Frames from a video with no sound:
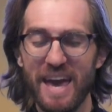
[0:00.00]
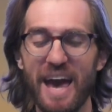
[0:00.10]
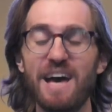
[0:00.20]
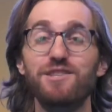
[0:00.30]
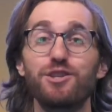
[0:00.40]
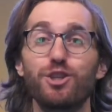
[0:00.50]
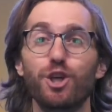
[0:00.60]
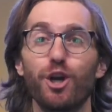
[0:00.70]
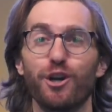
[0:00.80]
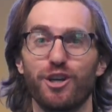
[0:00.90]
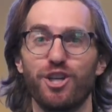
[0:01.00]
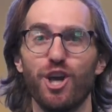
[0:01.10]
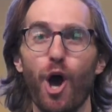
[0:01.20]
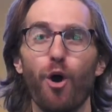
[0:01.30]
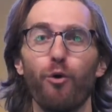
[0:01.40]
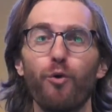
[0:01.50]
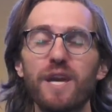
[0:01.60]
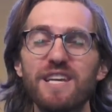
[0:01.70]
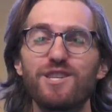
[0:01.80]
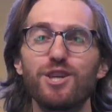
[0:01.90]
As the church,
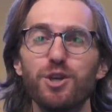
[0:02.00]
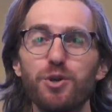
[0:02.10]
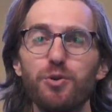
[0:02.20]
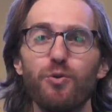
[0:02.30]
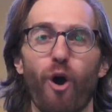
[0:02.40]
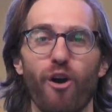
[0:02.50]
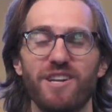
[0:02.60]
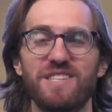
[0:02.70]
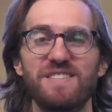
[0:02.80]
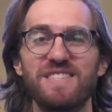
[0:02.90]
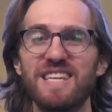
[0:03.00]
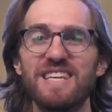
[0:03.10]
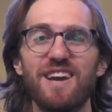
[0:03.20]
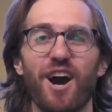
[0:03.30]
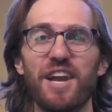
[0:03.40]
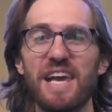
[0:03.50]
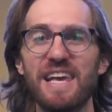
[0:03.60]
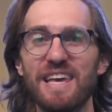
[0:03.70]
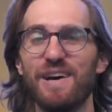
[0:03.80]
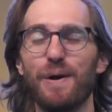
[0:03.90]
we too are a city on
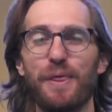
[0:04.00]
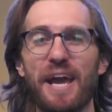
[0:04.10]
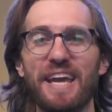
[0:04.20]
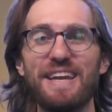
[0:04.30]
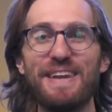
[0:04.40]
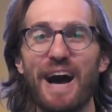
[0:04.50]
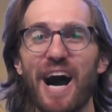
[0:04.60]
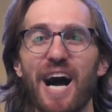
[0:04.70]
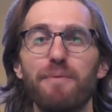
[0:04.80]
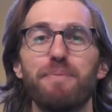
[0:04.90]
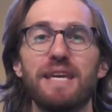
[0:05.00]
a hill that cannot be